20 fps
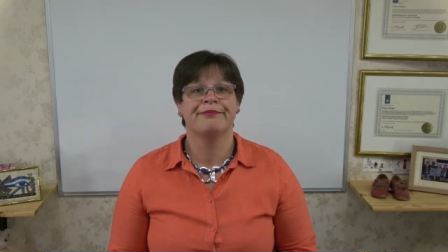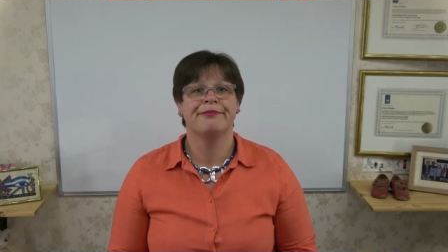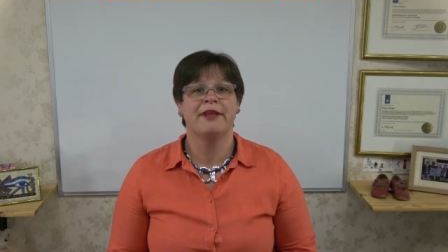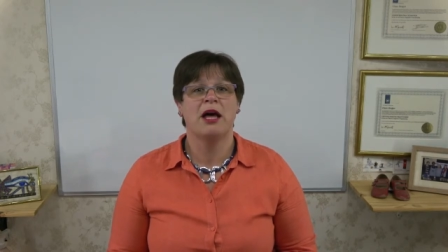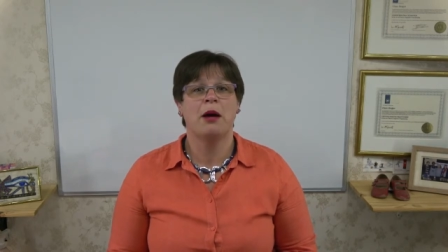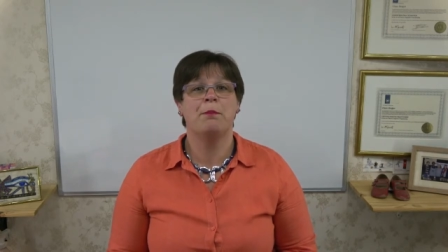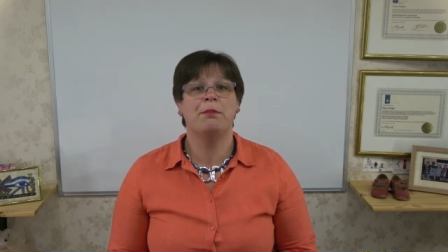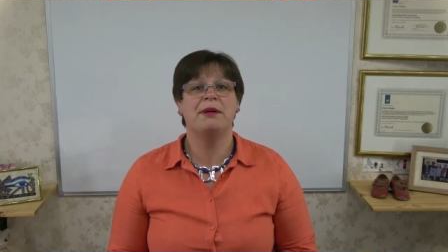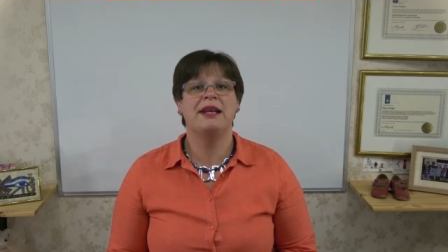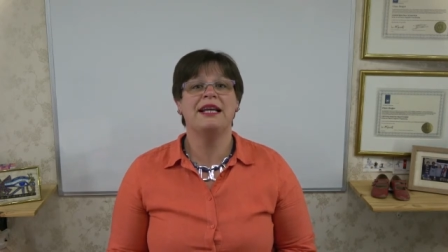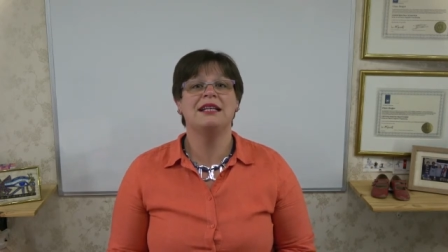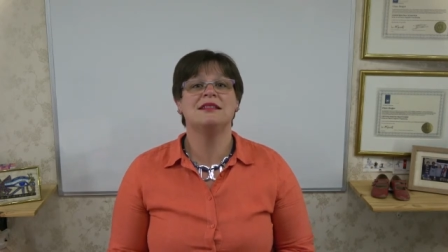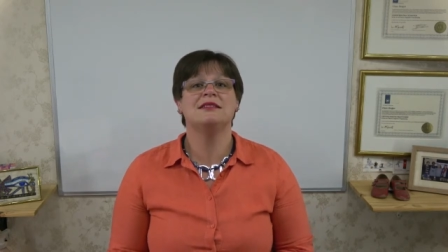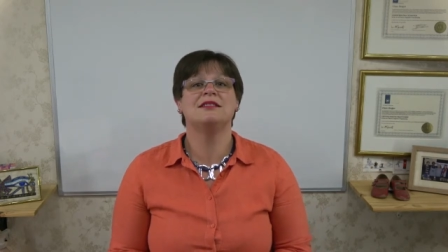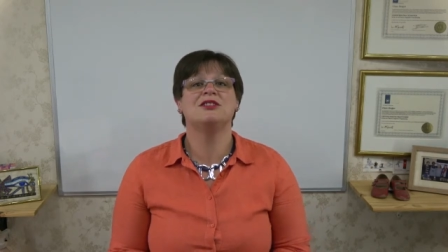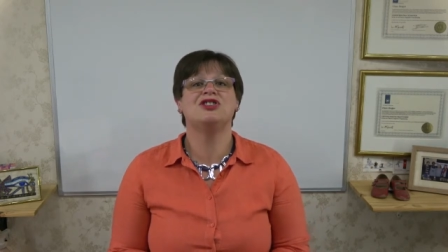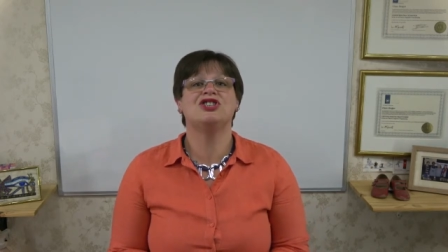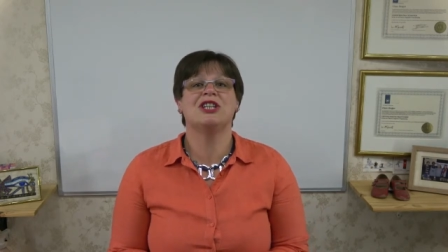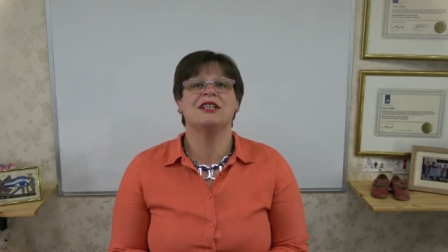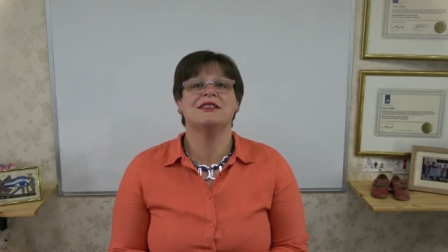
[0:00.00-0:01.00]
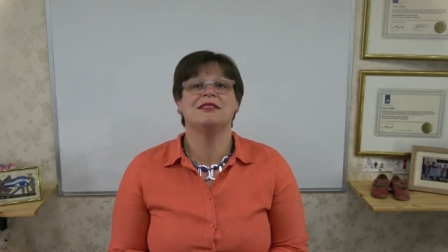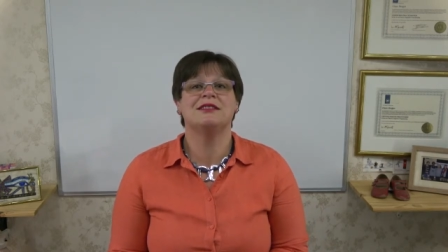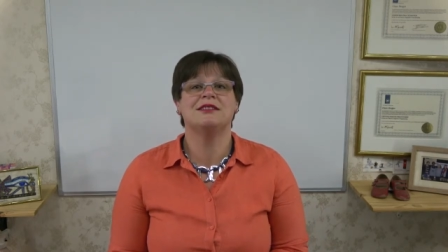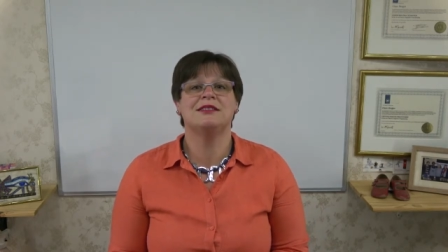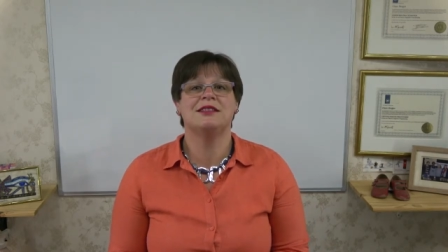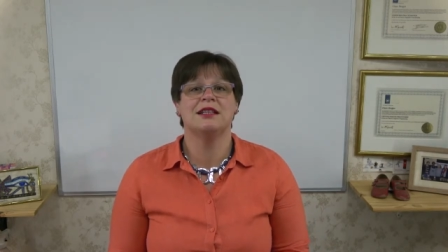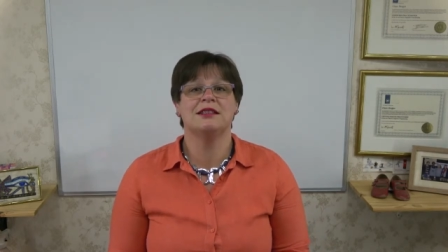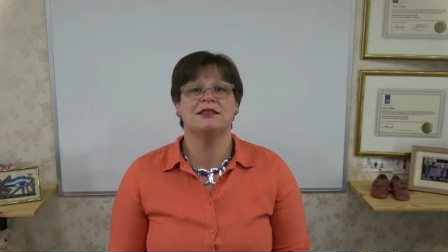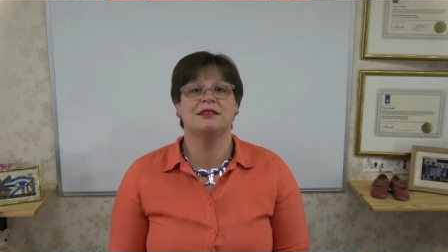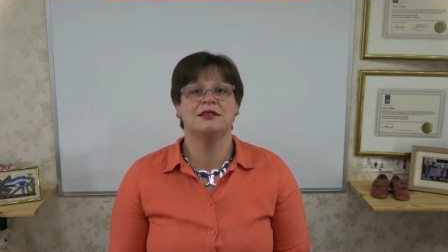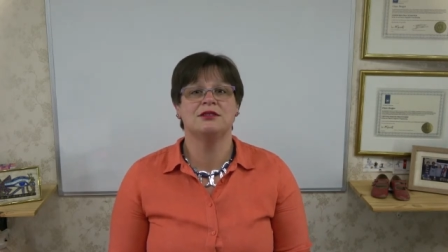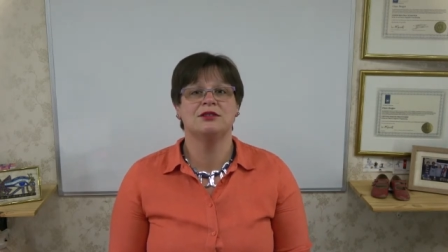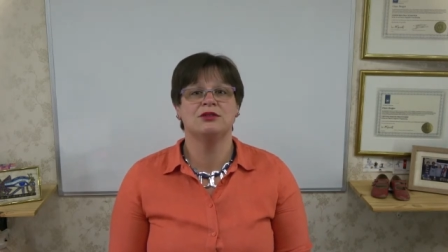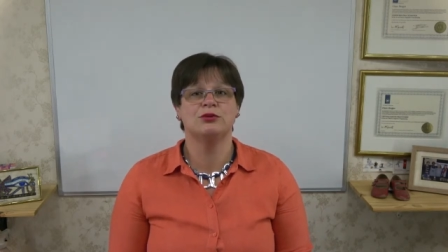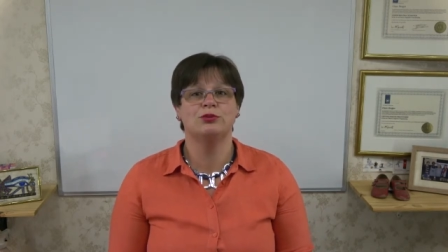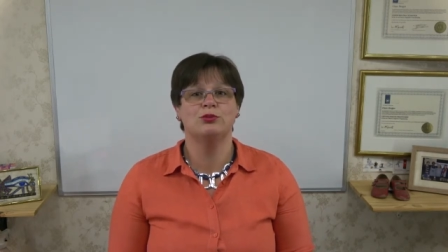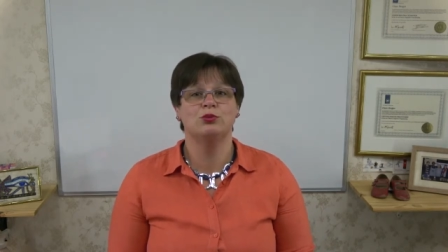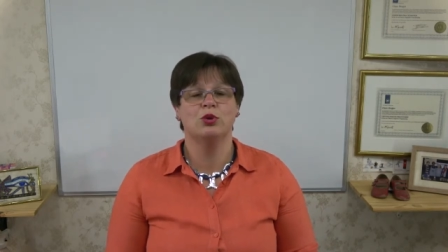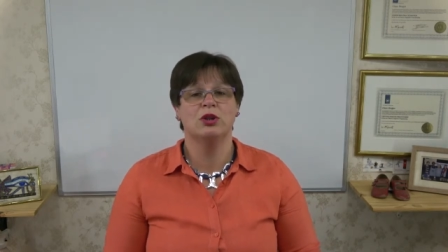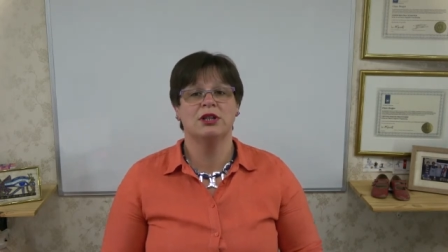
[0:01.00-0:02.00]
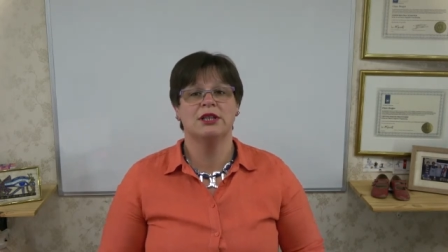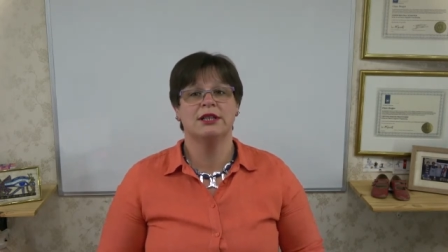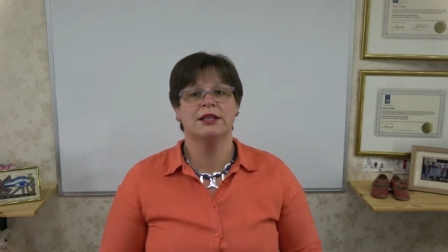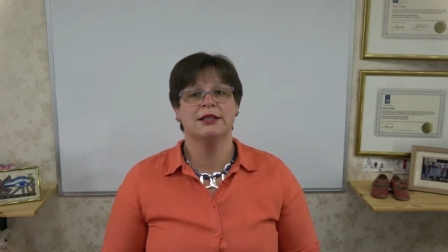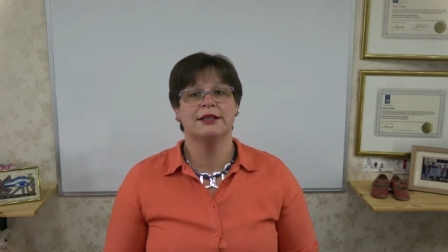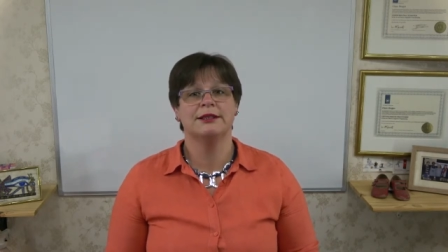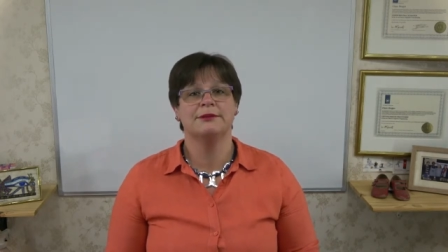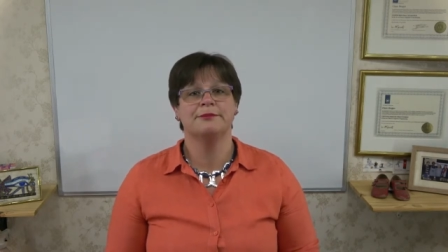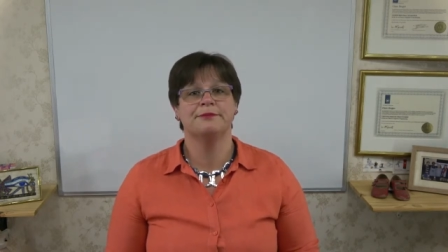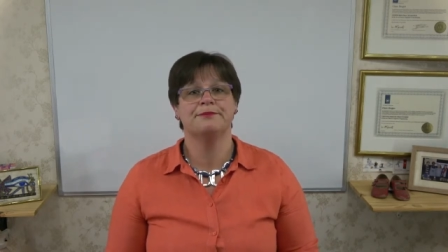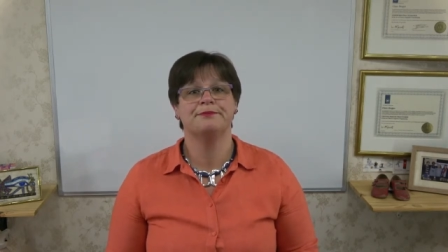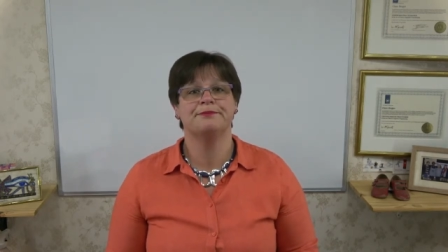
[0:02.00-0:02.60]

A blitz just doesn't work.